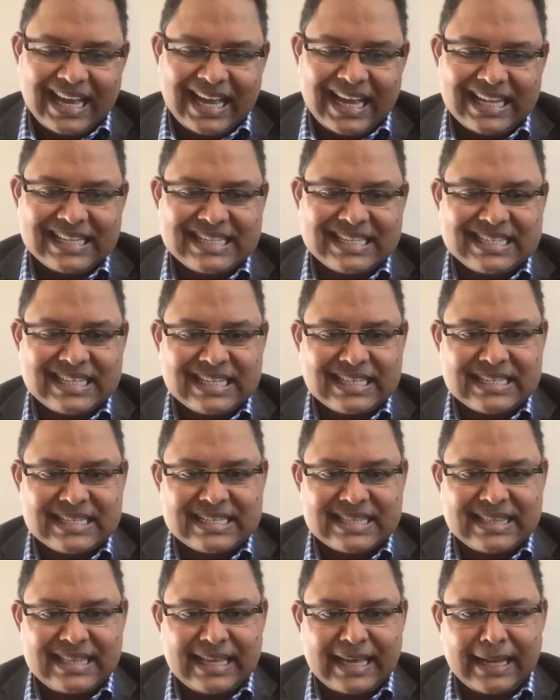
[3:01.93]
Uh, and
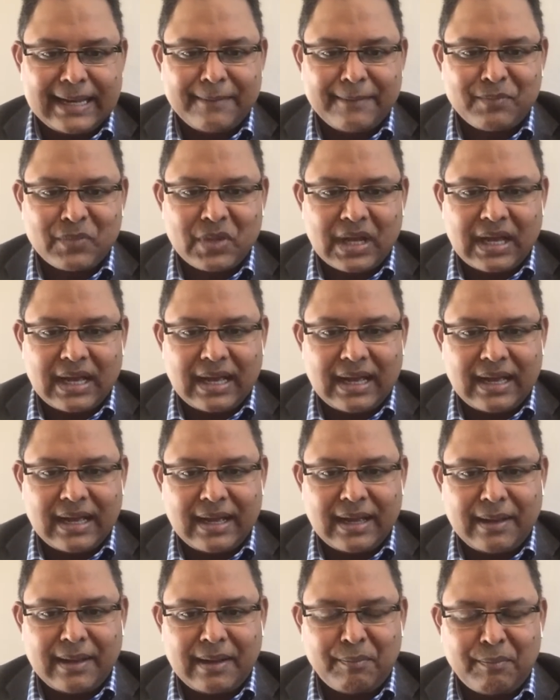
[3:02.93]
since then,
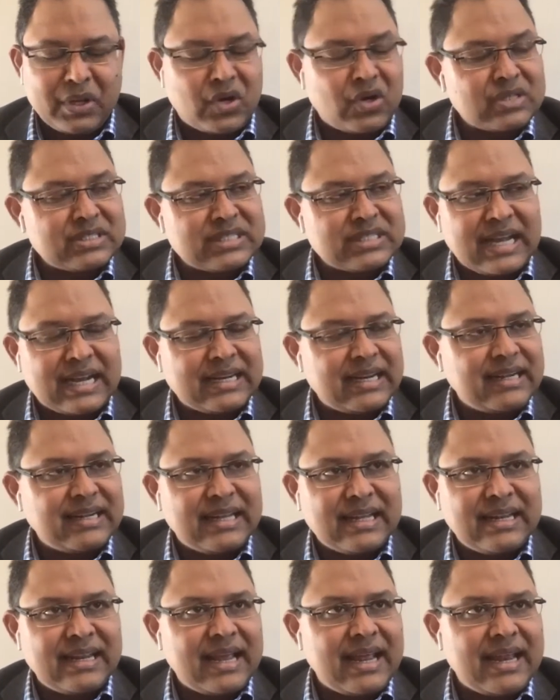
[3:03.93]
uh, because I
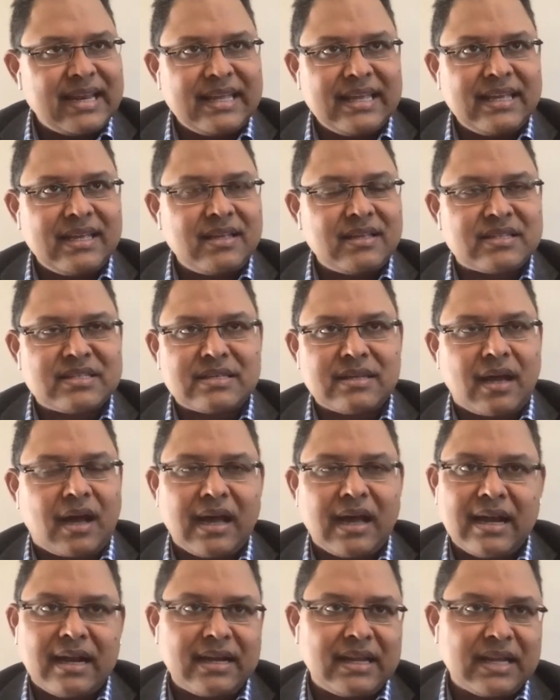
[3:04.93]
hadn't done any
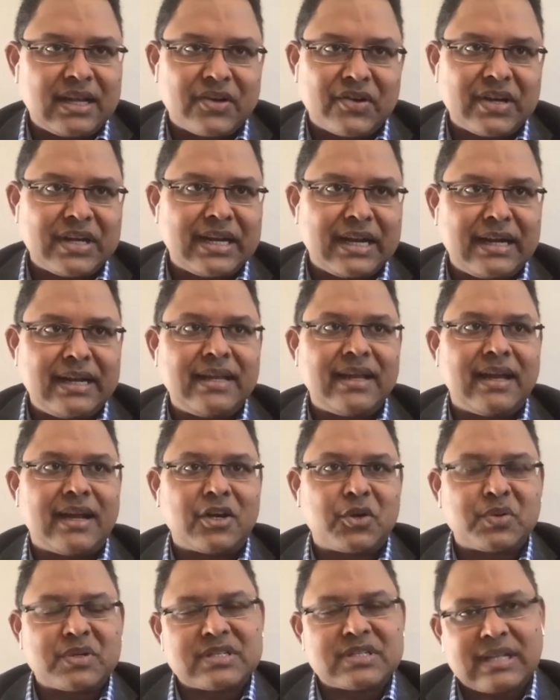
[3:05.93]
higher degree in
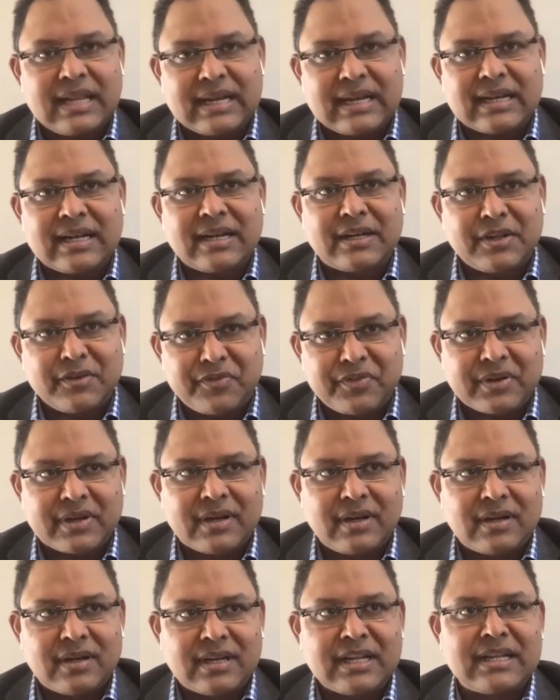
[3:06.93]
India, it was slightly
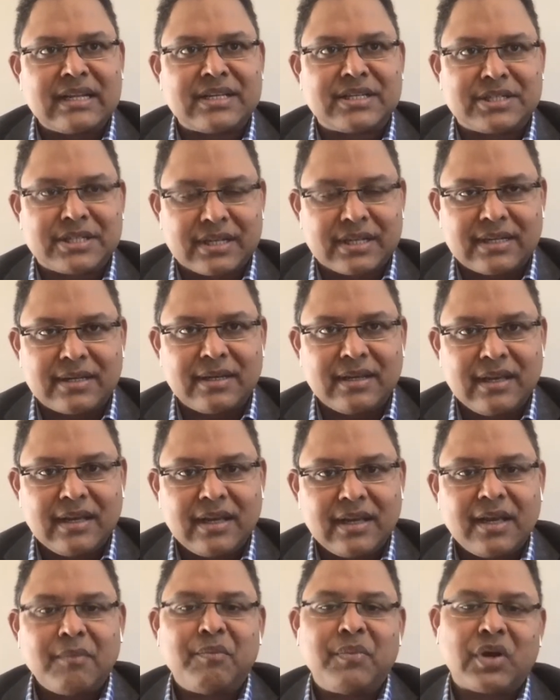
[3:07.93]
difficult initially
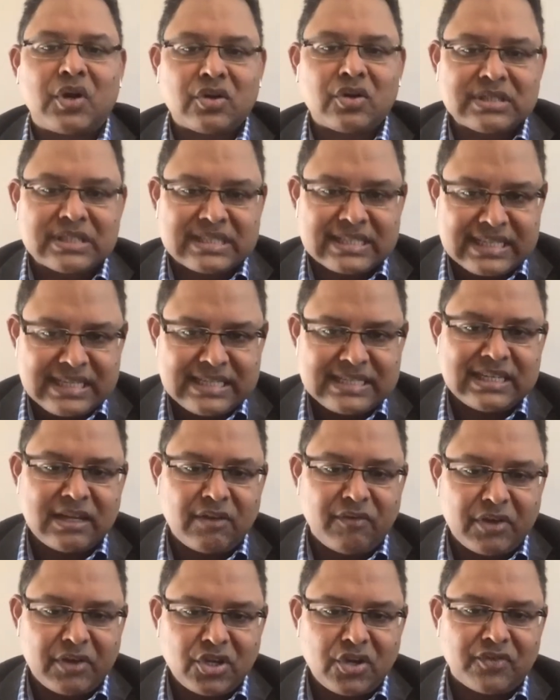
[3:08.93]
because it's
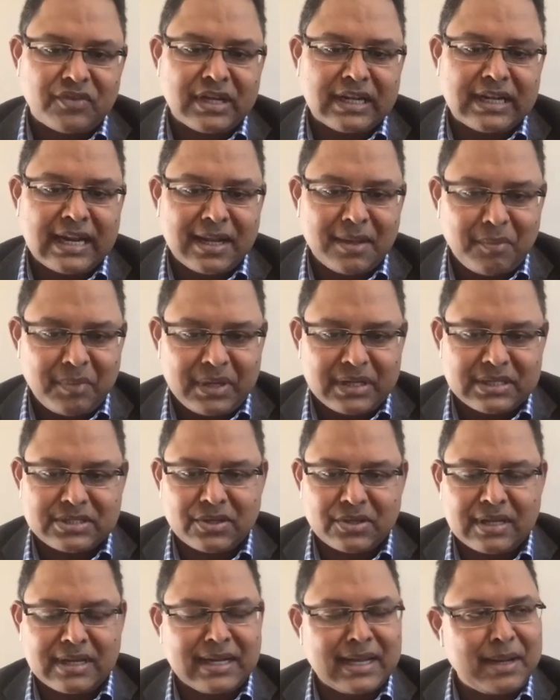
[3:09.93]
easier when you've done an
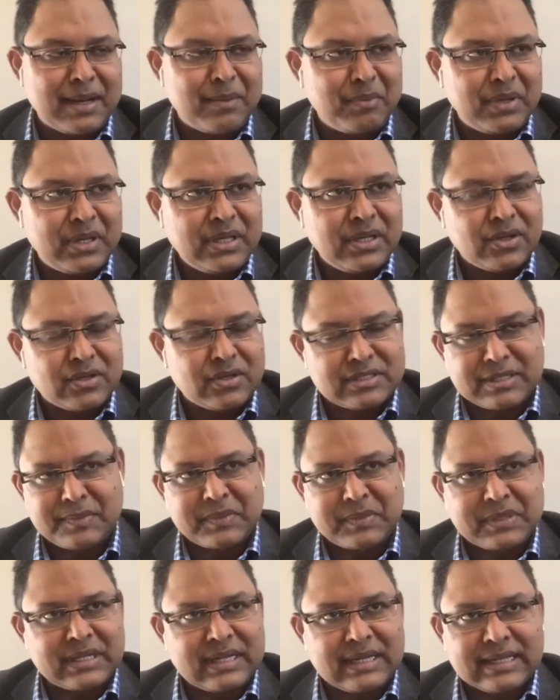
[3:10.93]
MS or an MD or
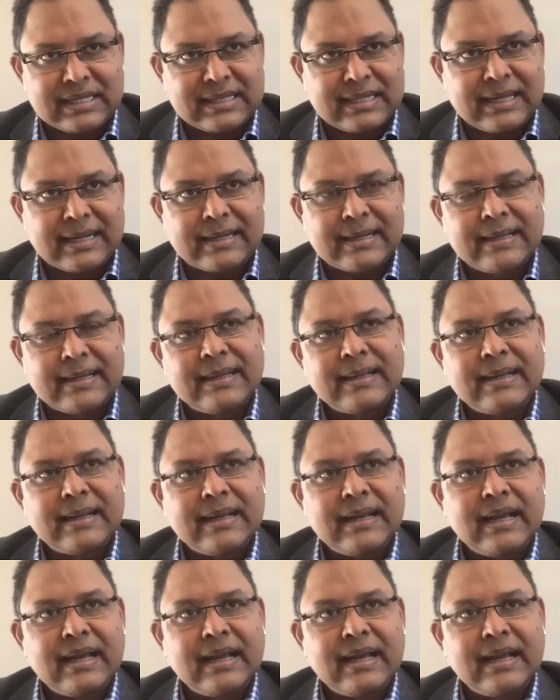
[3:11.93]
something like that.